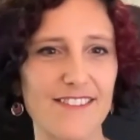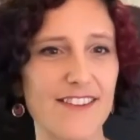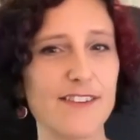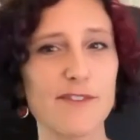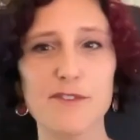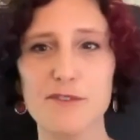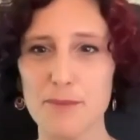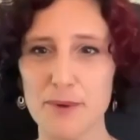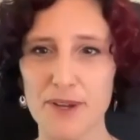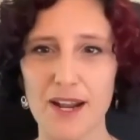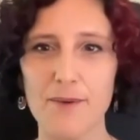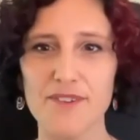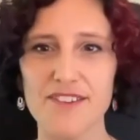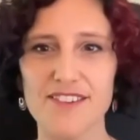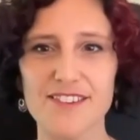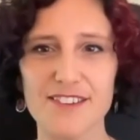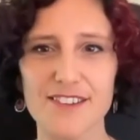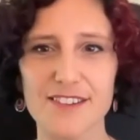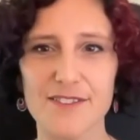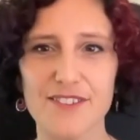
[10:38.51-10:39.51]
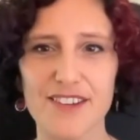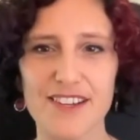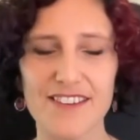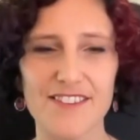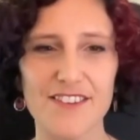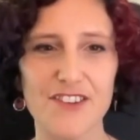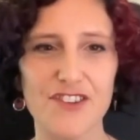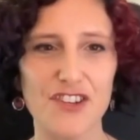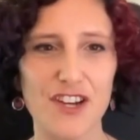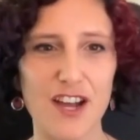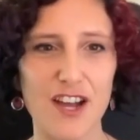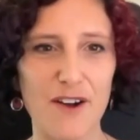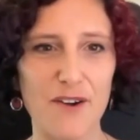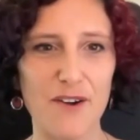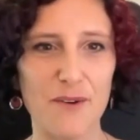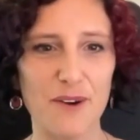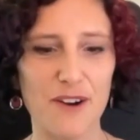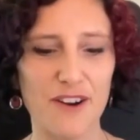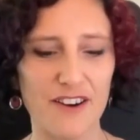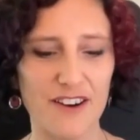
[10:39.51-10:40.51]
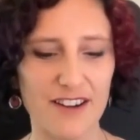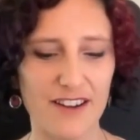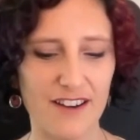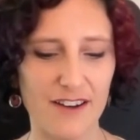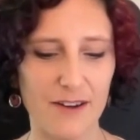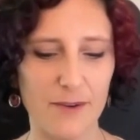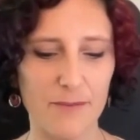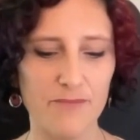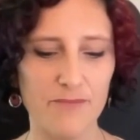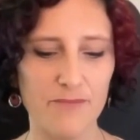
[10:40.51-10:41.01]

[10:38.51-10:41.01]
this was when I was still living in the Chicago area.